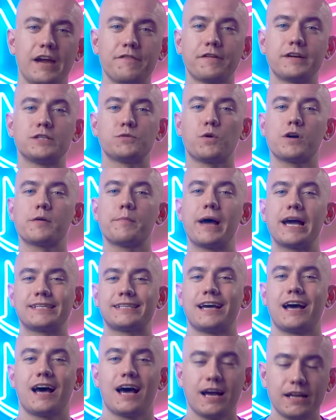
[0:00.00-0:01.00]
Hey friends, welcome back
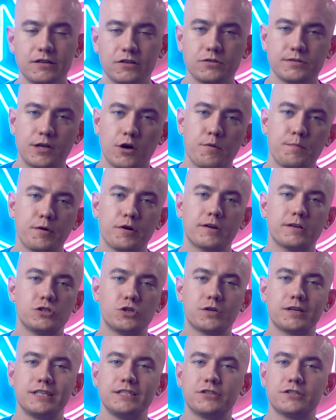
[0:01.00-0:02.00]
to Hot News. Hope you're
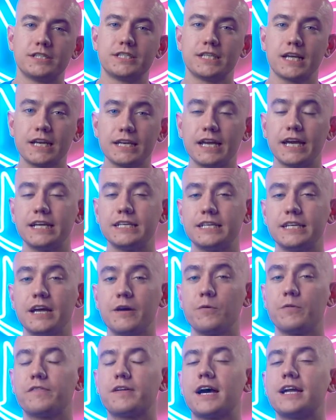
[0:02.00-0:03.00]
enjoying your Sunday. Today
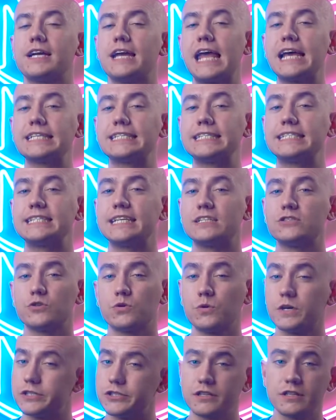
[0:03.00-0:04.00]
we've got an existential
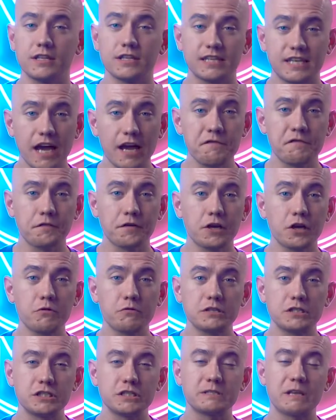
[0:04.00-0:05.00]
question of the day for you,
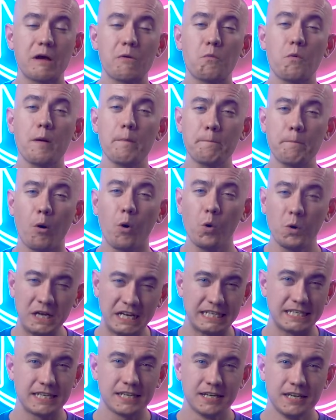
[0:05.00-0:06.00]
which is at what
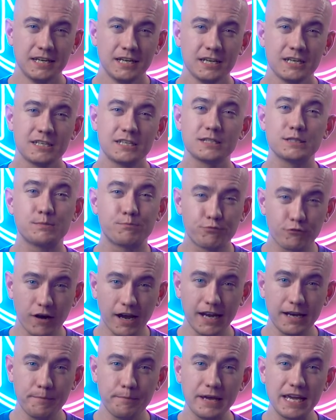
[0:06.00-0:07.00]
point does
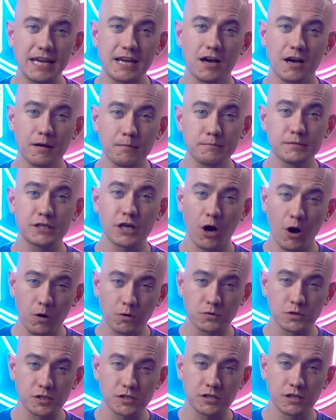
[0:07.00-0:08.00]
bread become
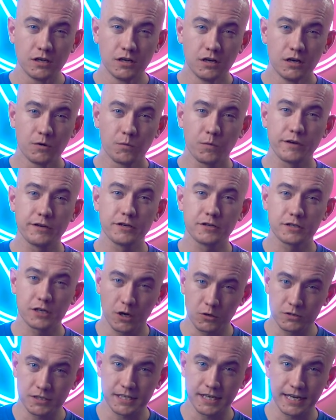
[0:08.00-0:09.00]
toast when you're
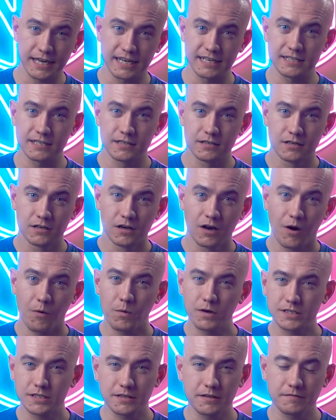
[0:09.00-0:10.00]
toasting it?
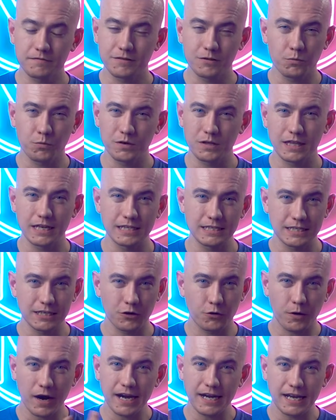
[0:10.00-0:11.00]
What's the, it's a
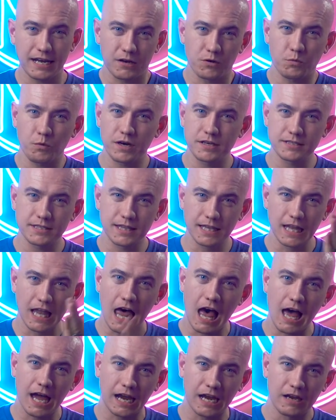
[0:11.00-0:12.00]
gradient. Where's the
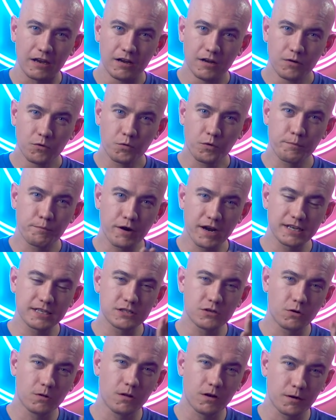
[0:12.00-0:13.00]
line where bread is
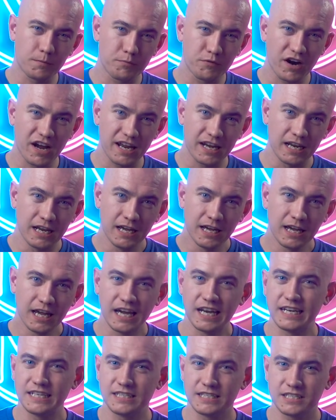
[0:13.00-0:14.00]
no longer bread
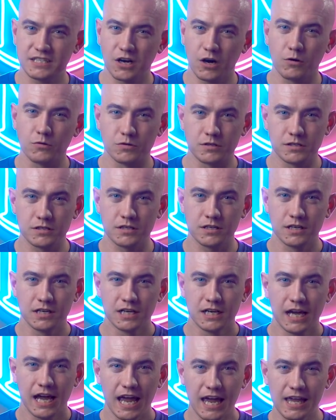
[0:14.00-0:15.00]
and it's toast?
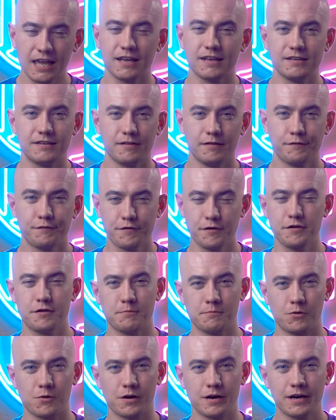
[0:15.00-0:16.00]
And
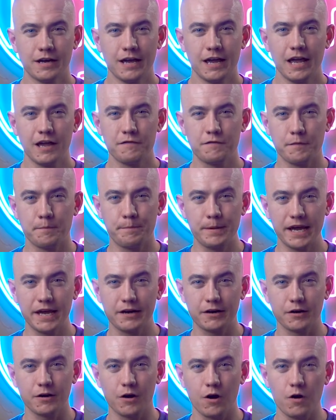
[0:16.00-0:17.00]
furthermore, if a
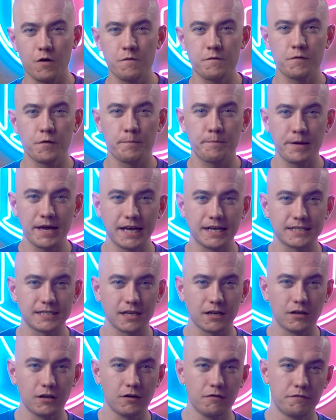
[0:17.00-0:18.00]
baker overbakes
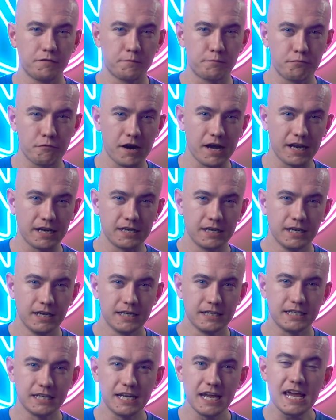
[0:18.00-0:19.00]
a loaf of bread,
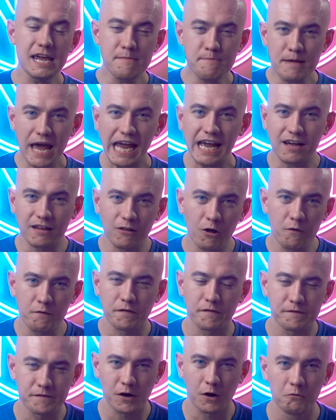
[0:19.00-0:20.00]
did he make a
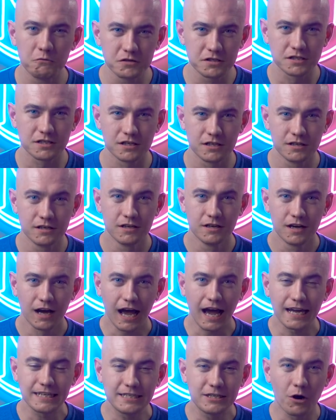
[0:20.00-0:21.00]
loaf of toast?
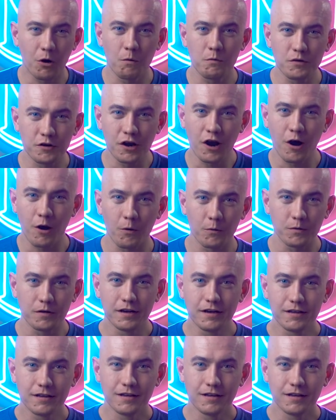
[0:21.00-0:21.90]
I don't know.